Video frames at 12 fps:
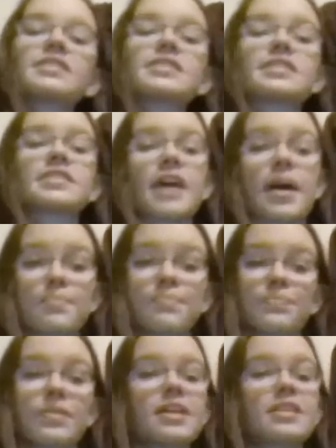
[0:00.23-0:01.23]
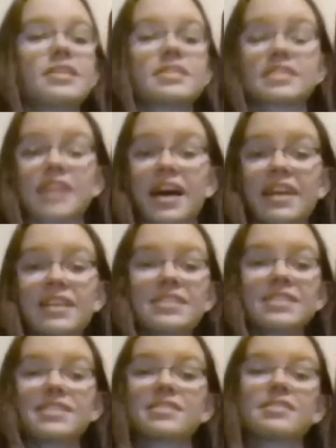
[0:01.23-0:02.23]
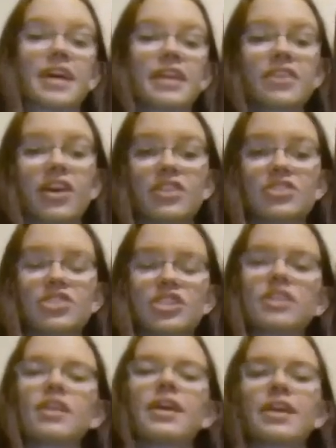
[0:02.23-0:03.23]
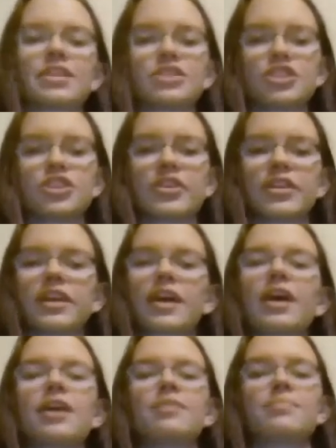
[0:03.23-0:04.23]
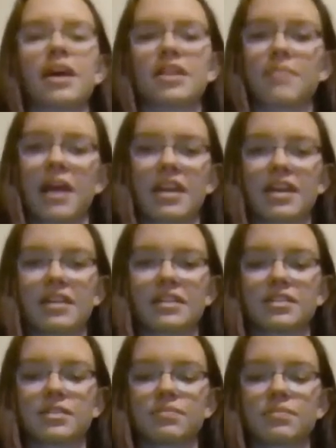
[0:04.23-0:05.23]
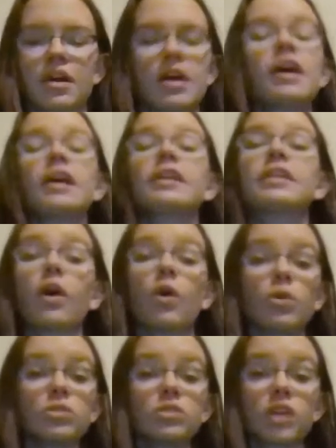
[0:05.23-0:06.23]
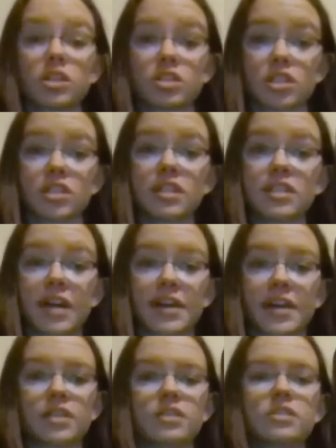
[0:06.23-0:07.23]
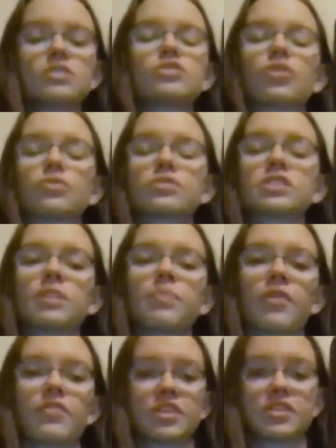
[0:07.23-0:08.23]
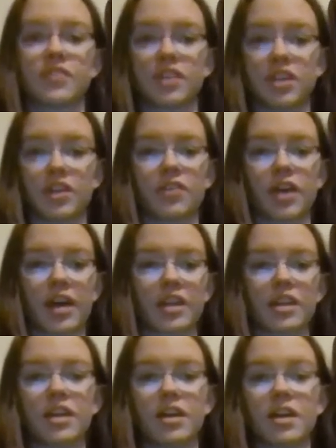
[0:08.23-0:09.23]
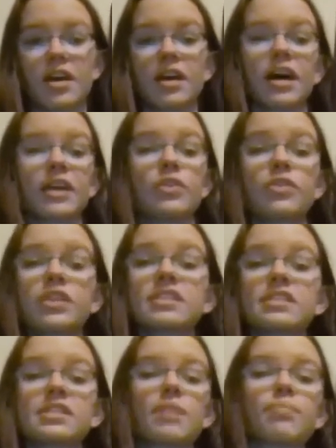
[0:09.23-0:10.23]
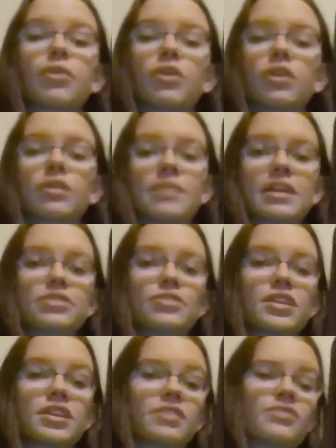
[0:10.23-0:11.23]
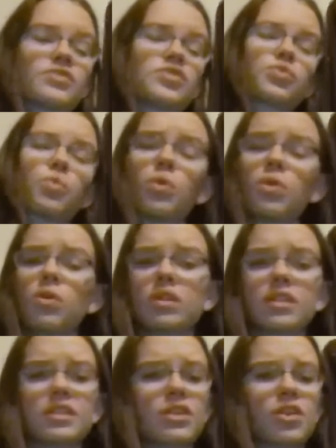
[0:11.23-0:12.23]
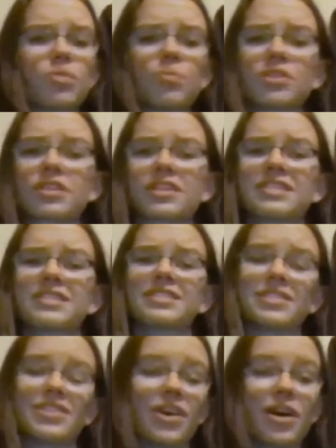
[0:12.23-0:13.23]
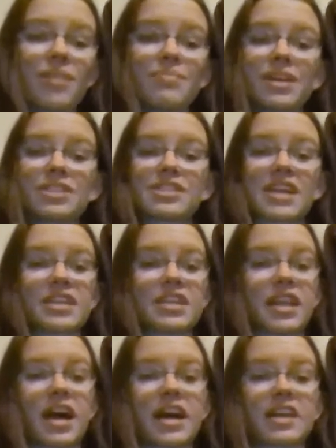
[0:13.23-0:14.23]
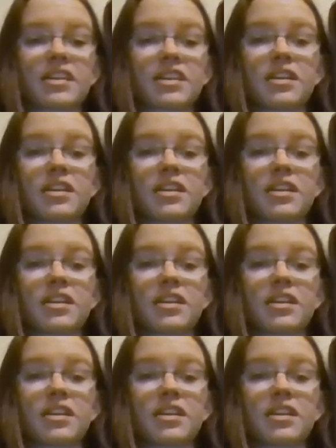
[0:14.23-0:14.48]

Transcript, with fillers: STEM, science, technology, engineering, and mathematics. Now hold on just a second, don't skip over this video yet. I know that STEM probably makes you think of school and homework and not much that you like.